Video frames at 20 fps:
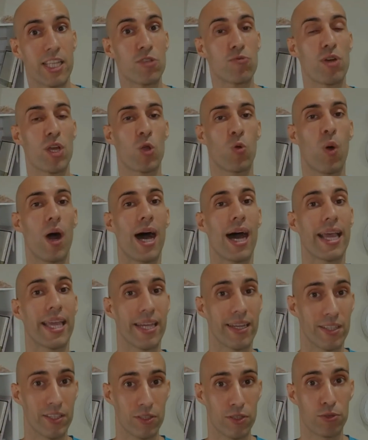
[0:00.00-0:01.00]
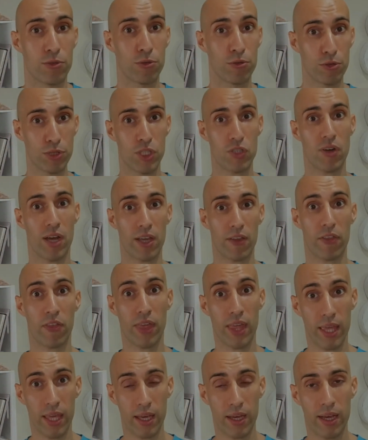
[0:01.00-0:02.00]
it requires to do the right
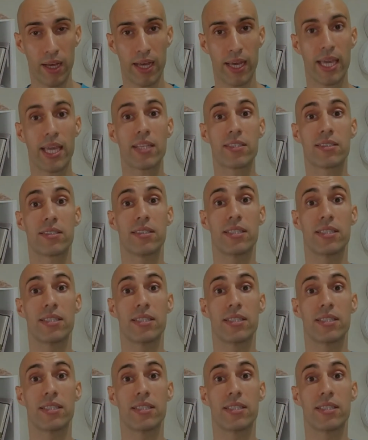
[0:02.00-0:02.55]
thing is